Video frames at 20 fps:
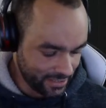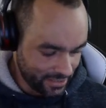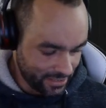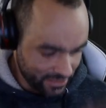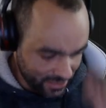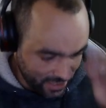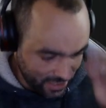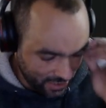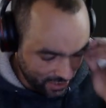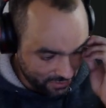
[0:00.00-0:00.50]

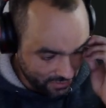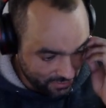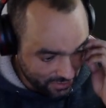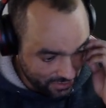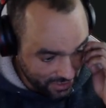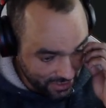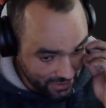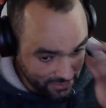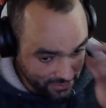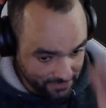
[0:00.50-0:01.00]
So
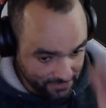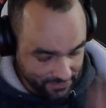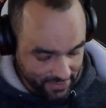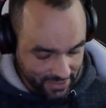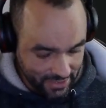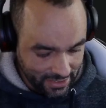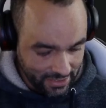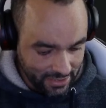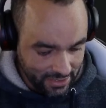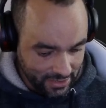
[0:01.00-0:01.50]

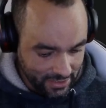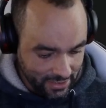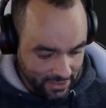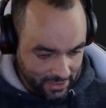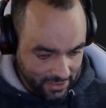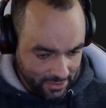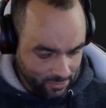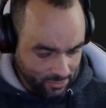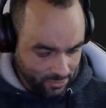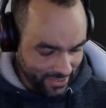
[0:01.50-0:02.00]

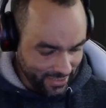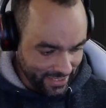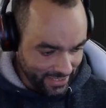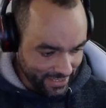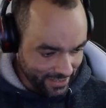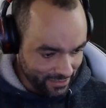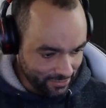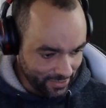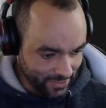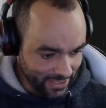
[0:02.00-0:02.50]
we
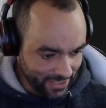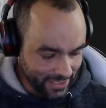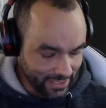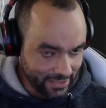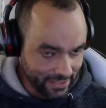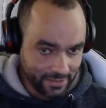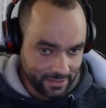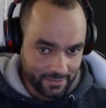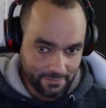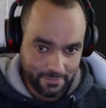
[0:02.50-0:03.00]
didn't
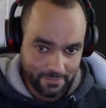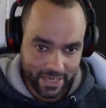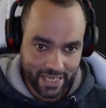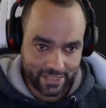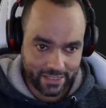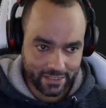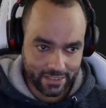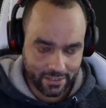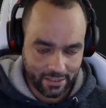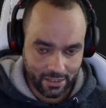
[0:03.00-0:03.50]
really
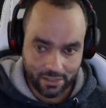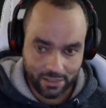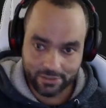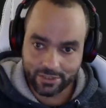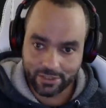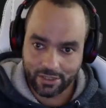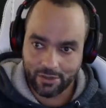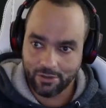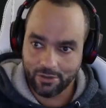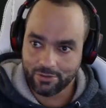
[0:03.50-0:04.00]
make the code
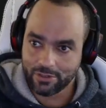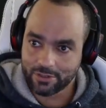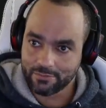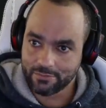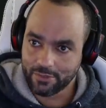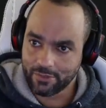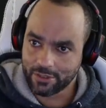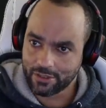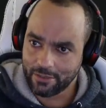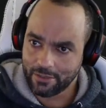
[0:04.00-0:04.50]
a whole lot
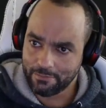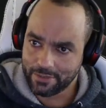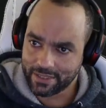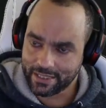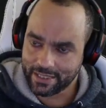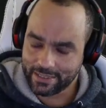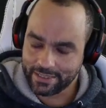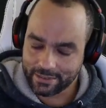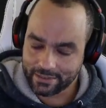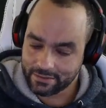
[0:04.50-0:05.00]
more
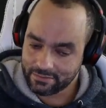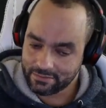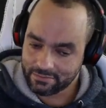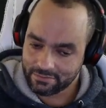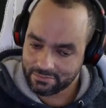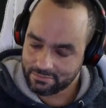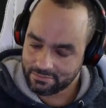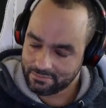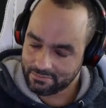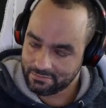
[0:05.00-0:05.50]
complicated,
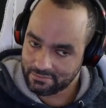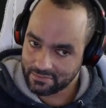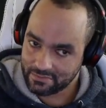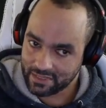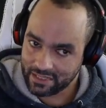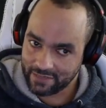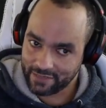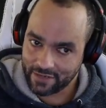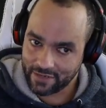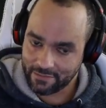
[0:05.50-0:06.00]

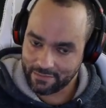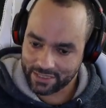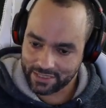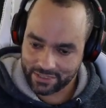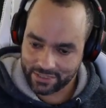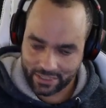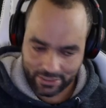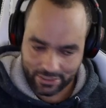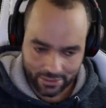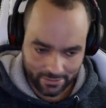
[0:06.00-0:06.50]
if I may
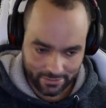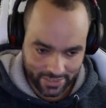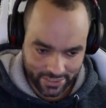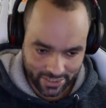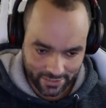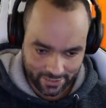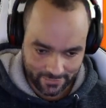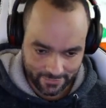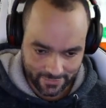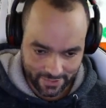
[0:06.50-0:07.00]
say so
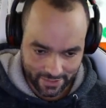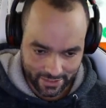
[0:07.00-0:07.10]
myself.